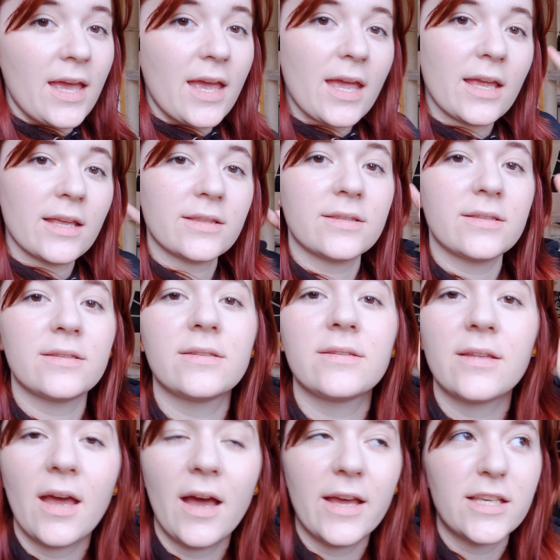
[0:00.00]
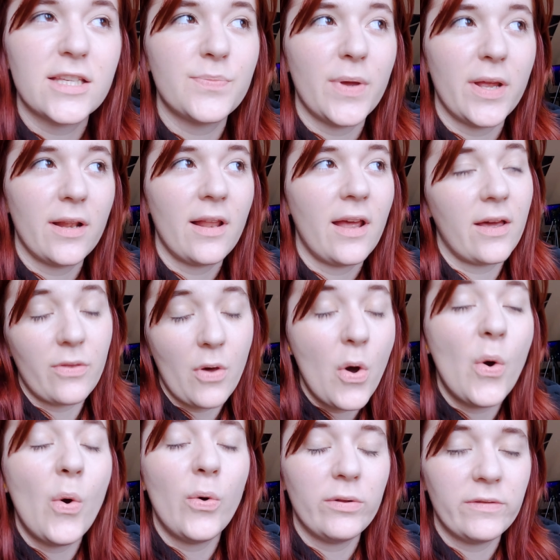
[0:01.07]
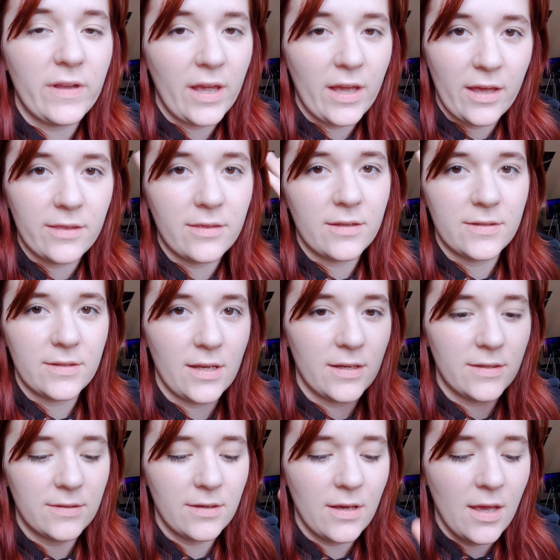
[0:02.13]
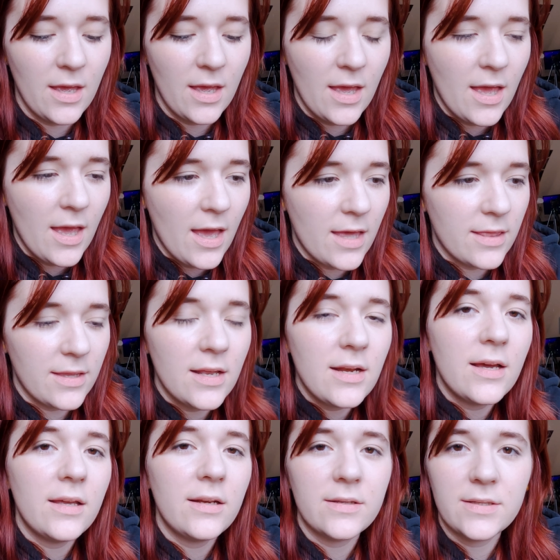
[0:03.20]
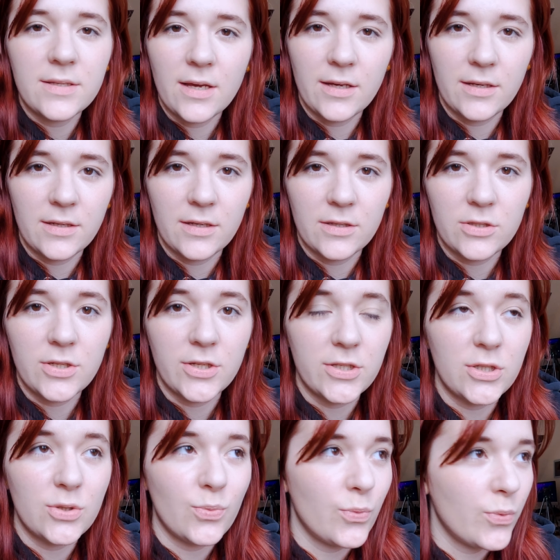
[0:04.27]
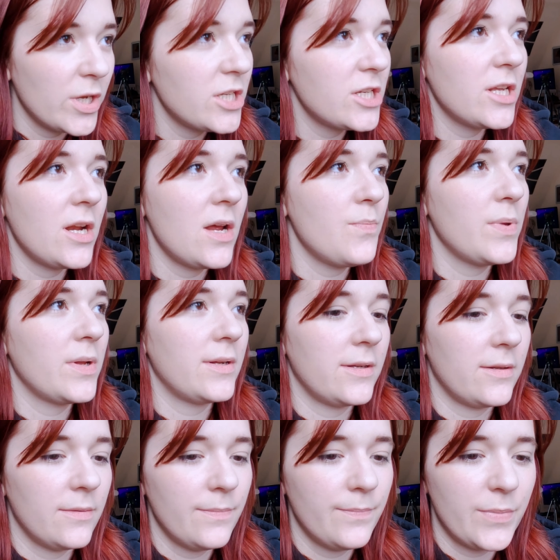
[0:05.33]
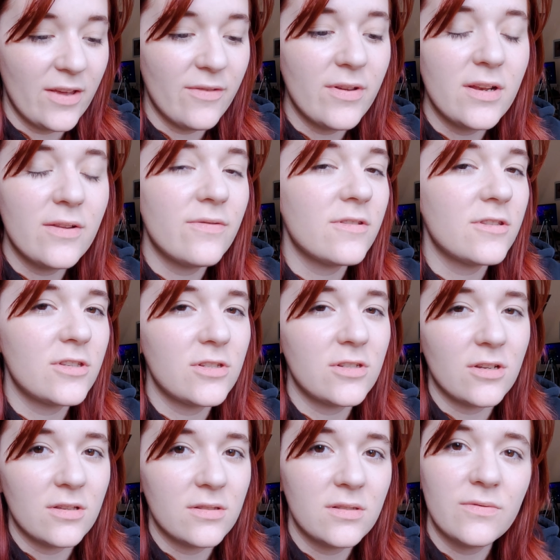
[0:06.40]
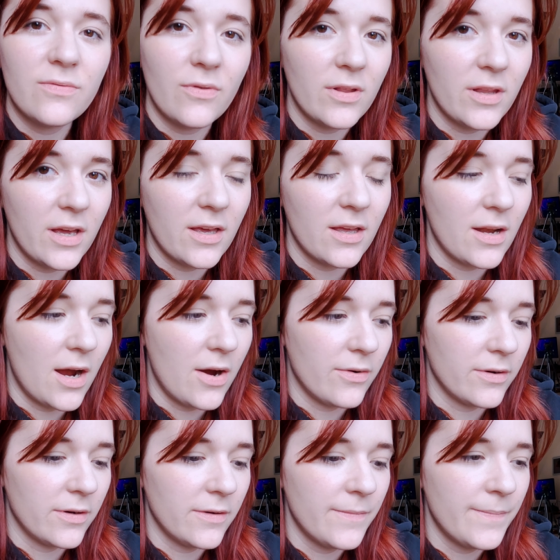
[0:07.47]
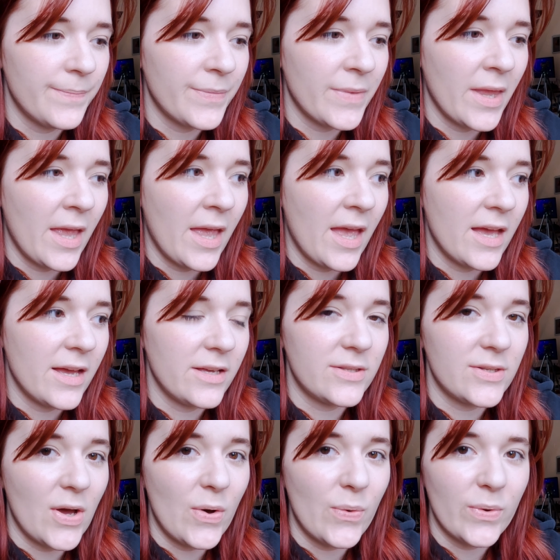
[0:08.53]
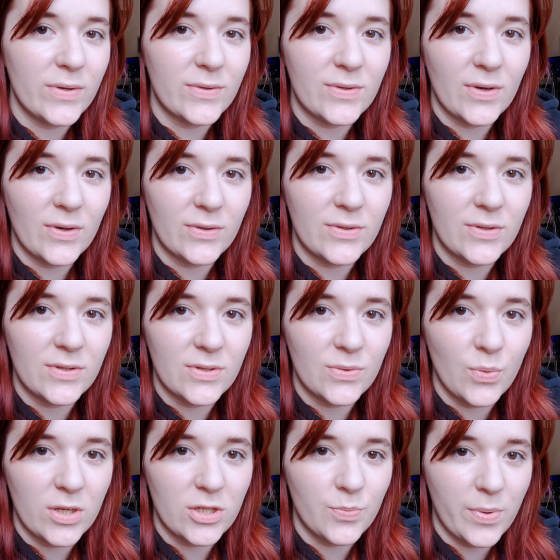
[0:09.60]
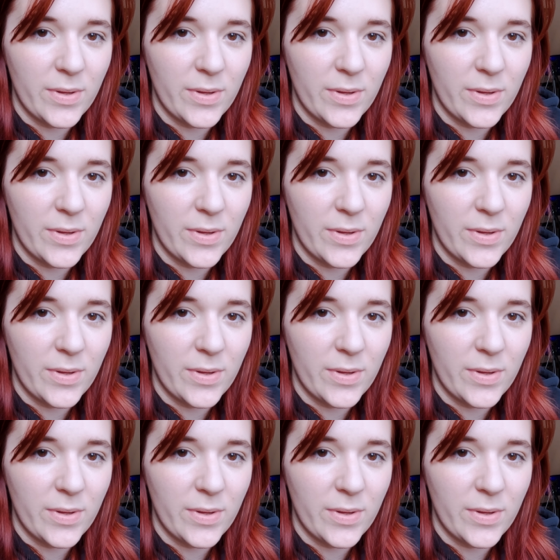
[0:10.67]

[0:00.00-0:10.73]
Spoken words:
and I spent like the whole day at this desk. And then I decided to switch it up a little. Even if it's just for like an hour, it's always good to switch